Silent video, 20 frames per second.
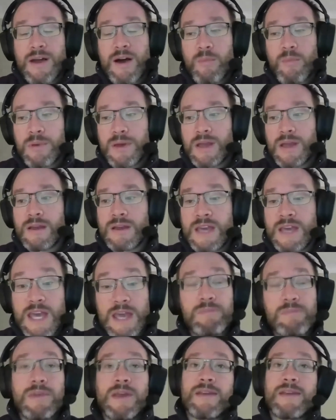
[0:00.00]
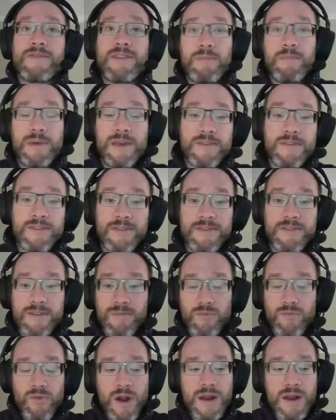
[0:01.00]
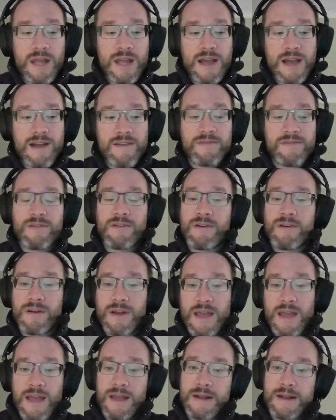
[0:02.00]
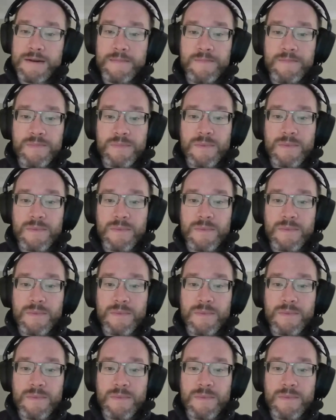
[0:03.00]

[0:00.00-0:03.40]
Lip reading: helping keep the SAP system running after, and